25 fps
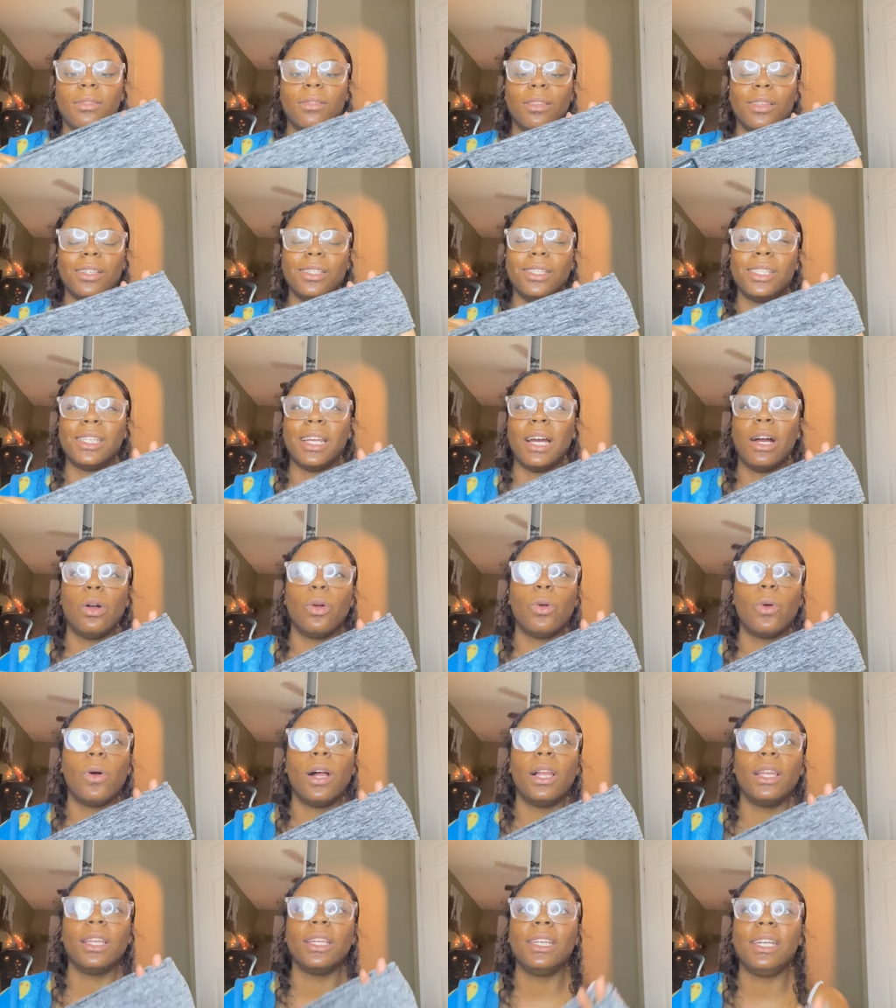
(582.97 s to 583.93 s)
the sound
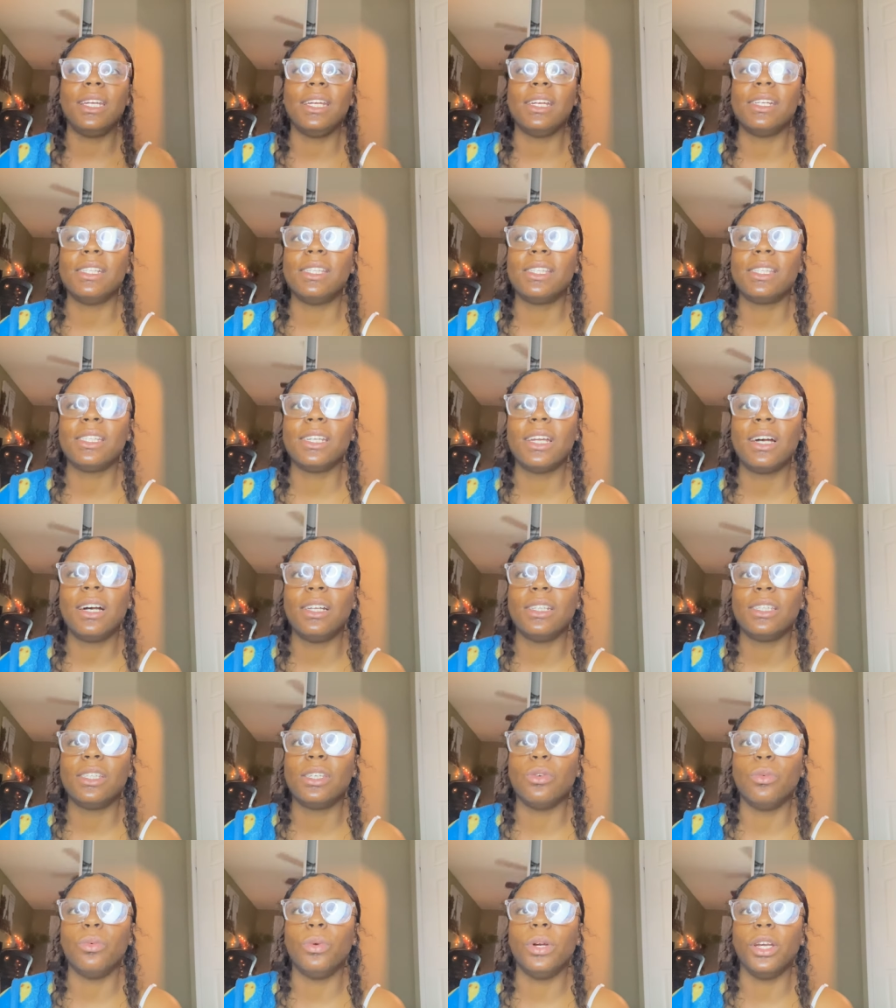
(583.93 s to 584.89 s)
quality, it's not
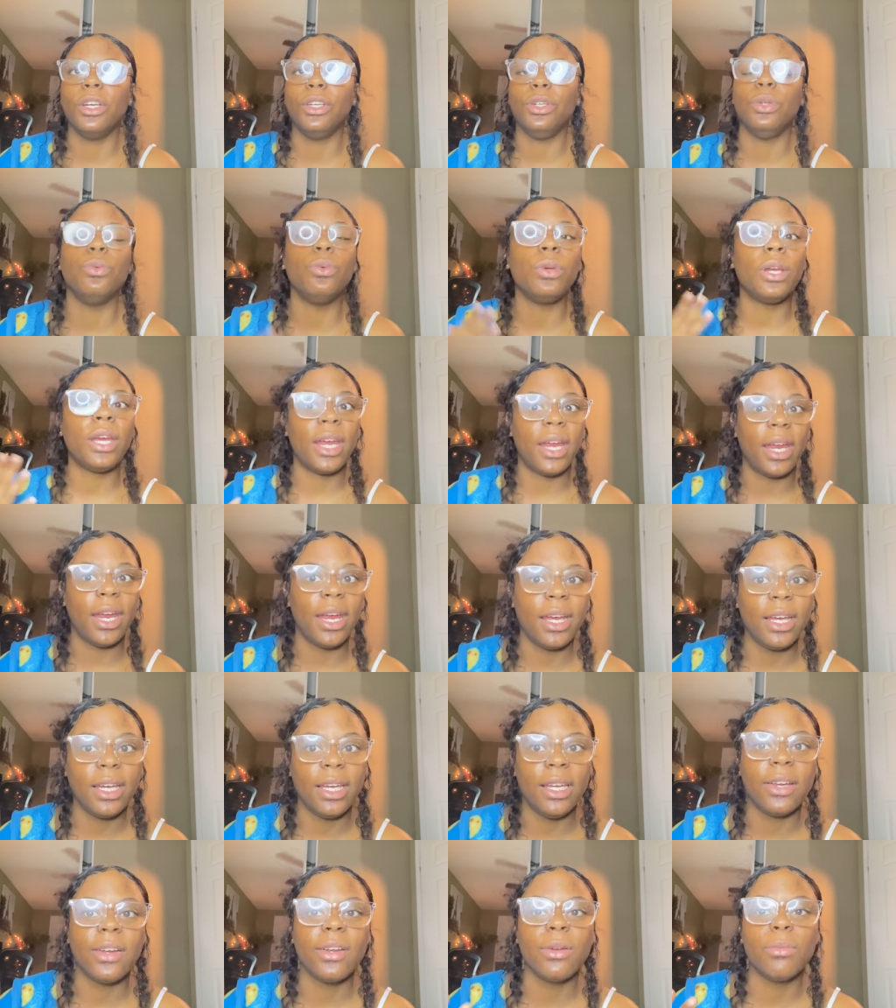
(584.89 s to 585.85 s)
to where you can't
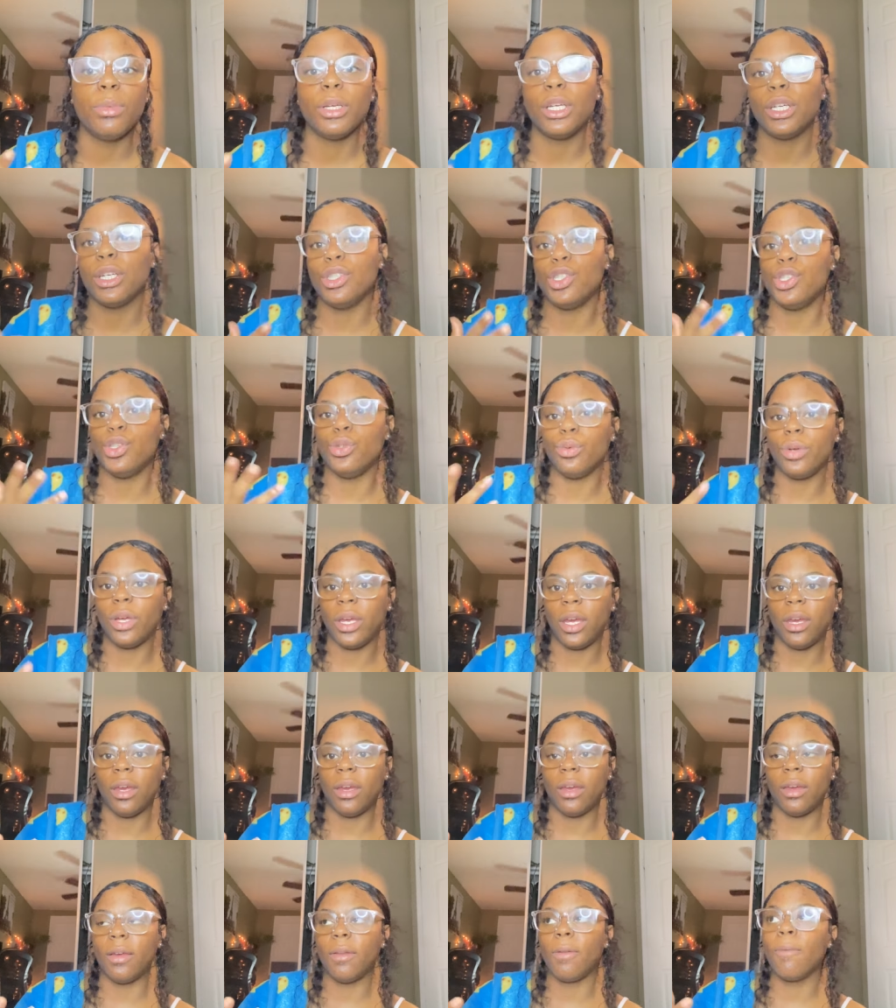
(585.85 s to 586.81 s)
hear, because you
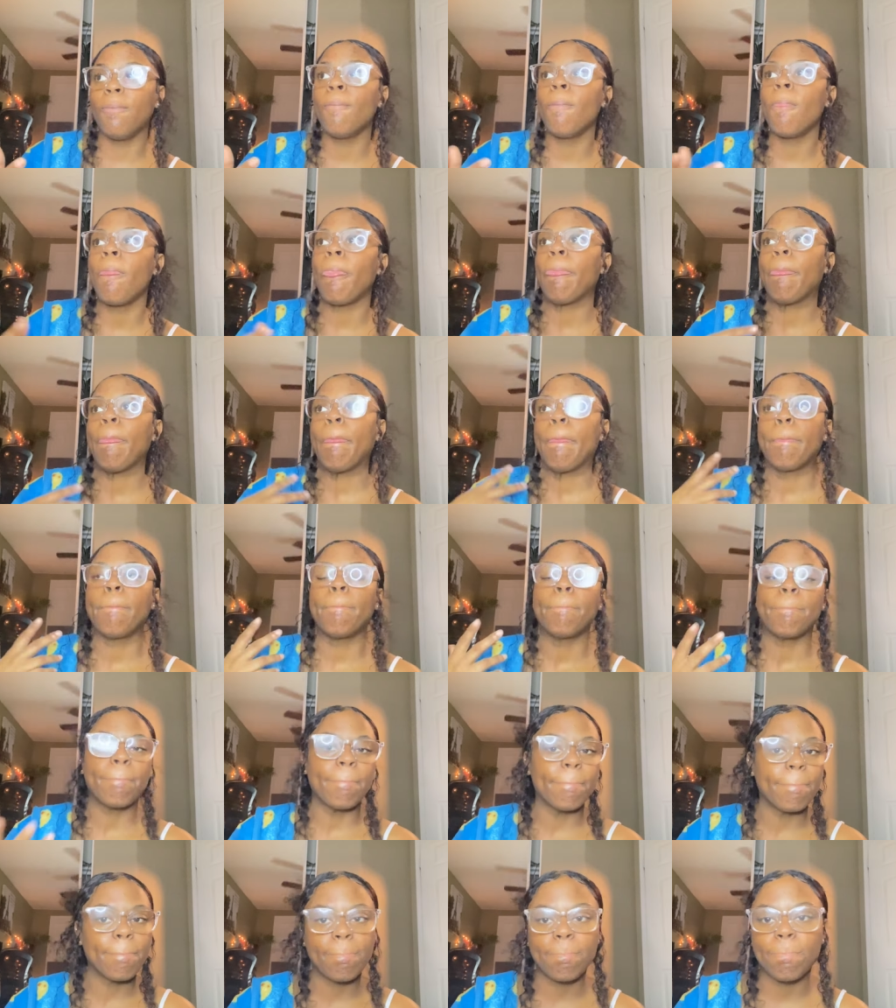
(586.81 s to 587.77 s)
can.
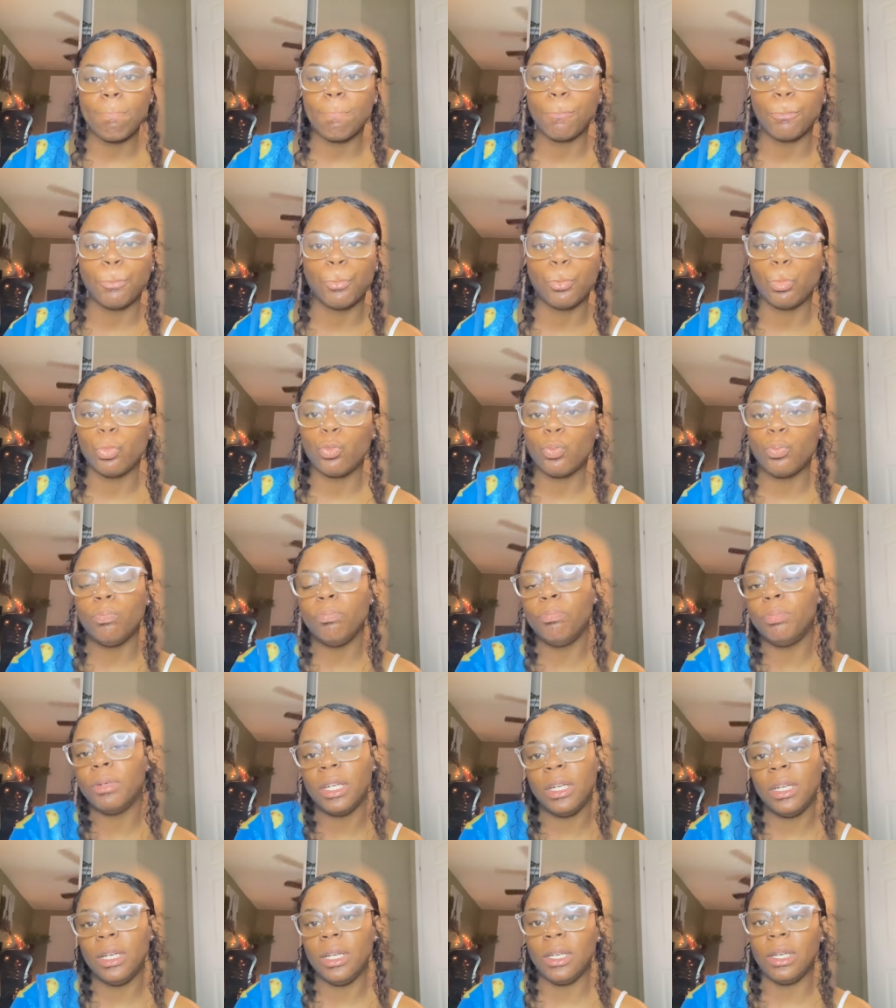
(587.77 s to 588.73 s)

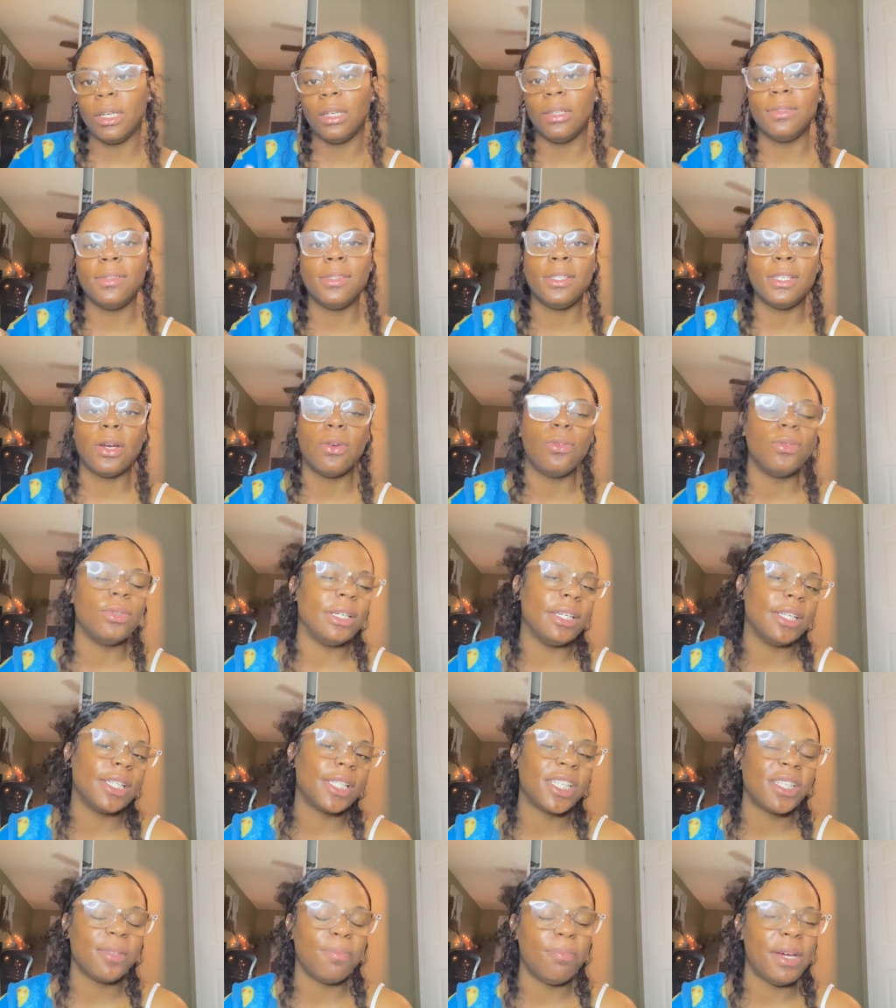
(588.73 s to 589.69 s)
But again, don't
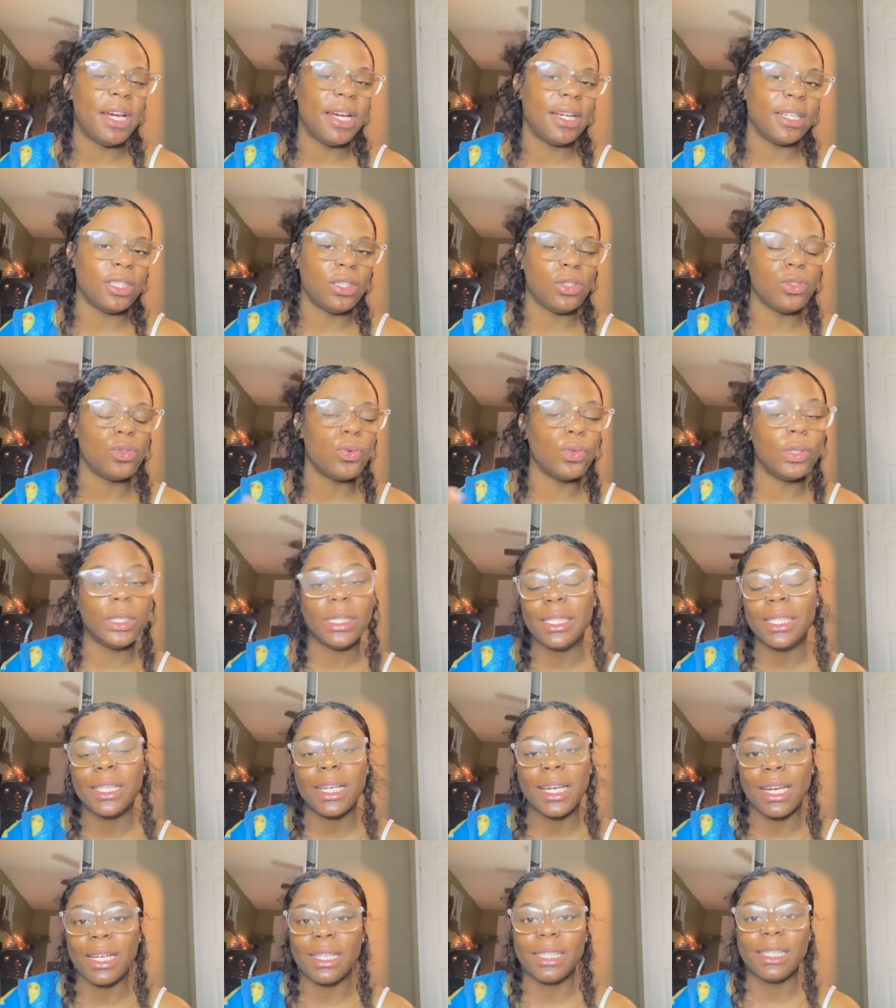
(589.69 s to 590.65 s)
expect noise
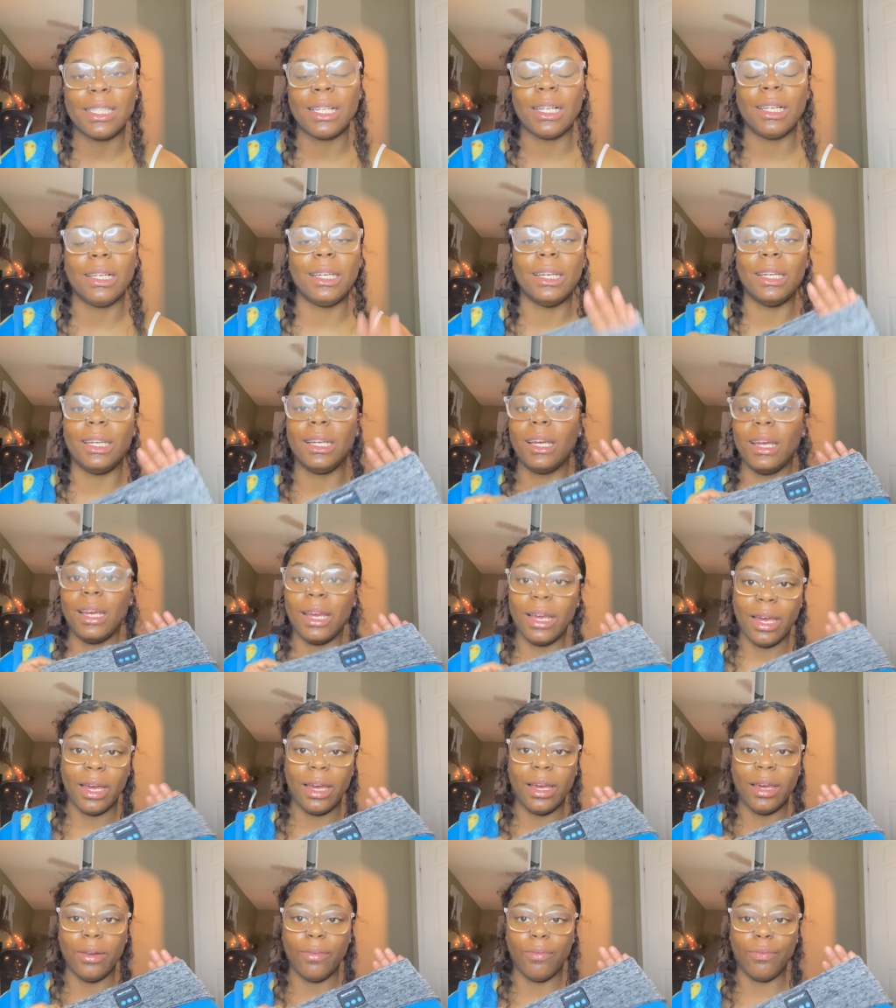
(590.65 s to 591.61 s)
canceling
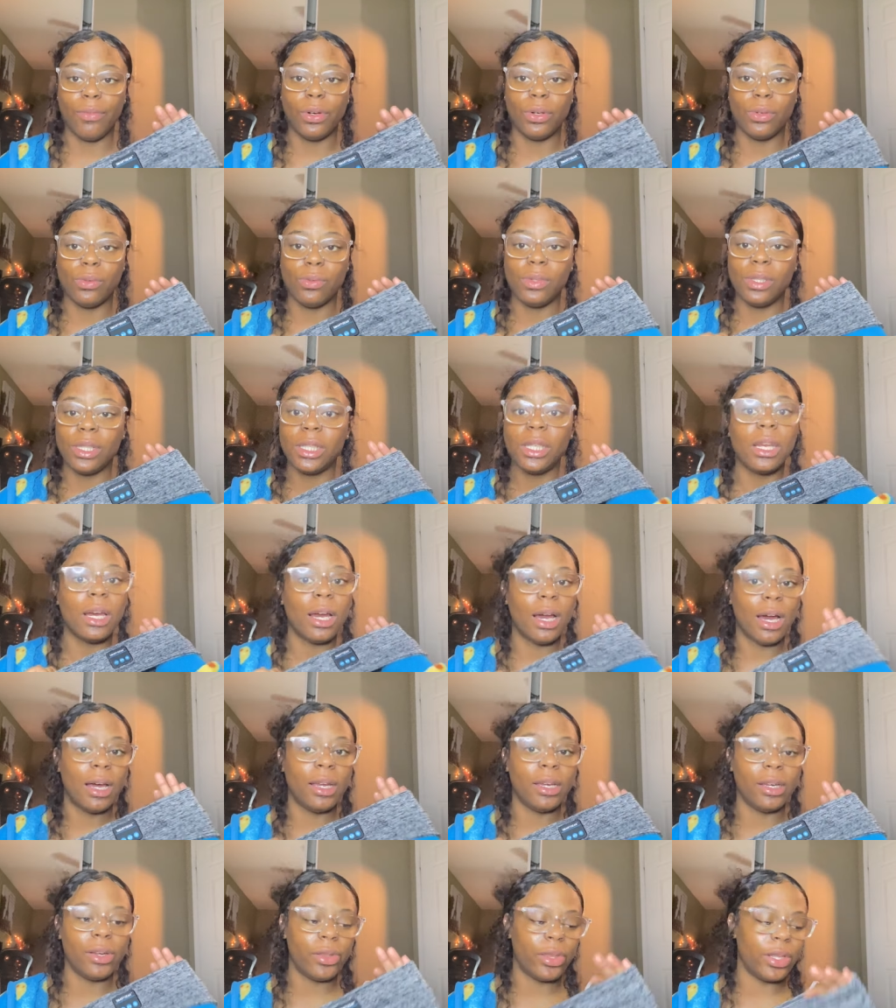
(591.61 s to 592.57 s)
headphones
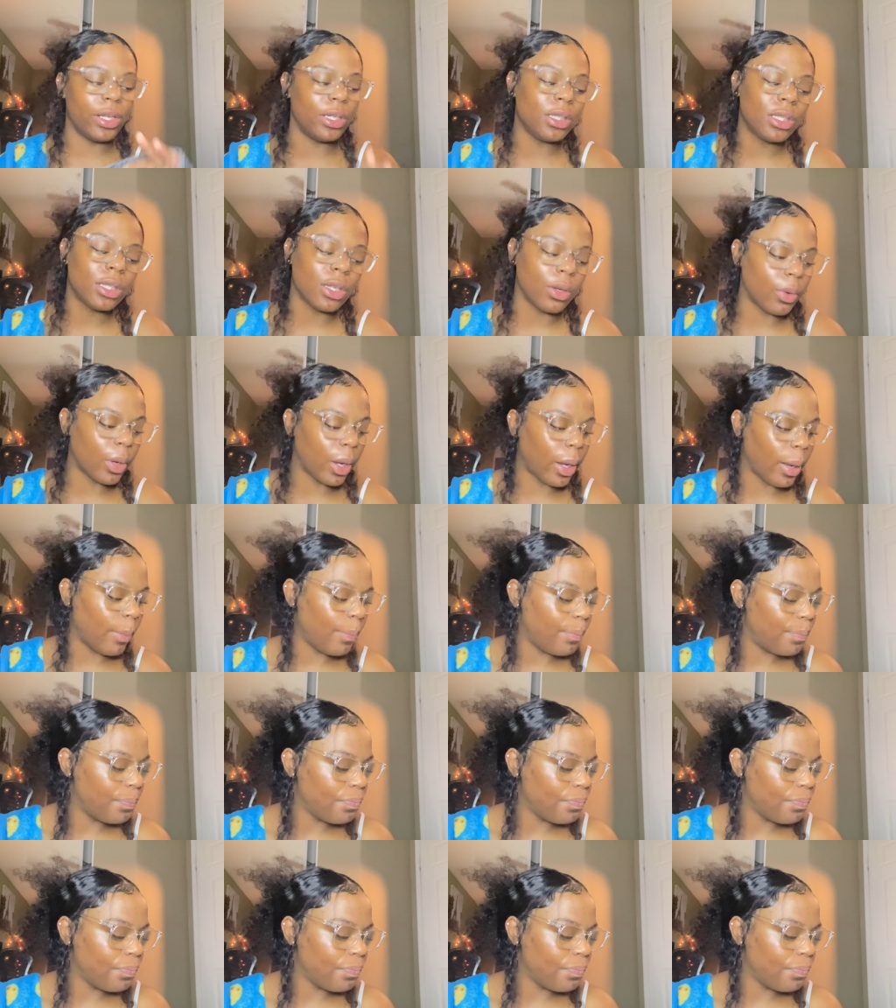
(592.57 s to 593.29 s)
out of this, okay?